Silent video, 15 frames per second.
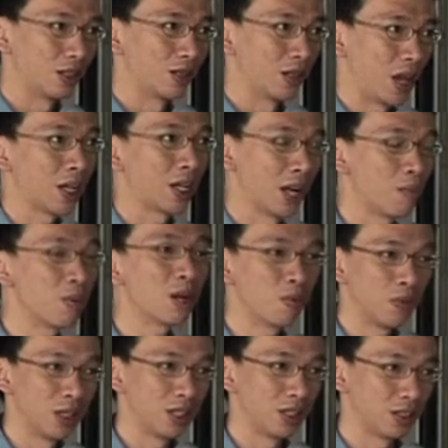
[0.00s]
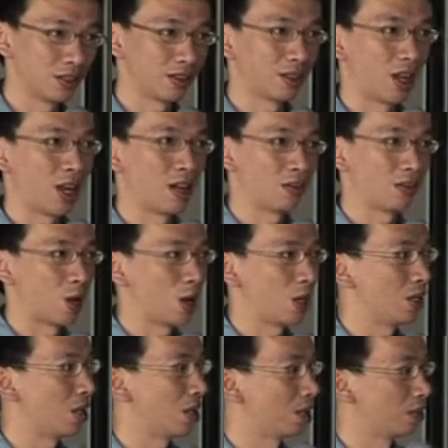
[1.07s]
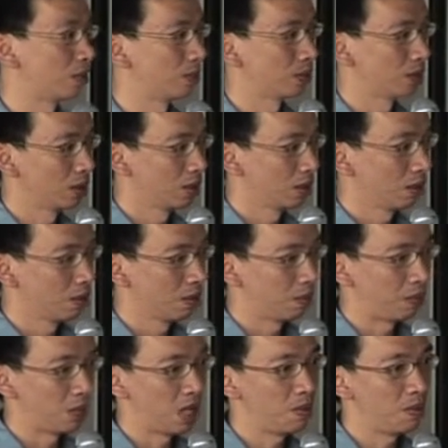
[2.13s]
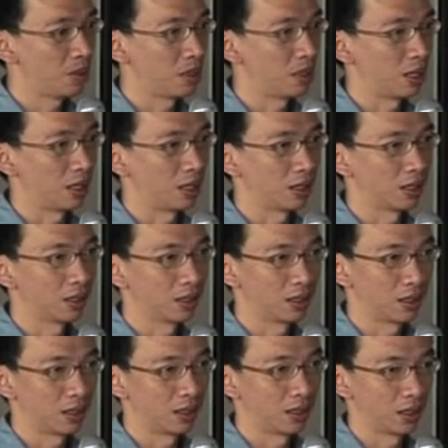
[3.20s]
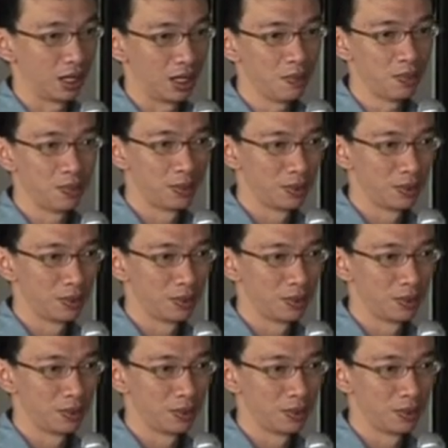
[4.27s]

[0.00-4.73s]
I come up with this kind of idea of paper and clip,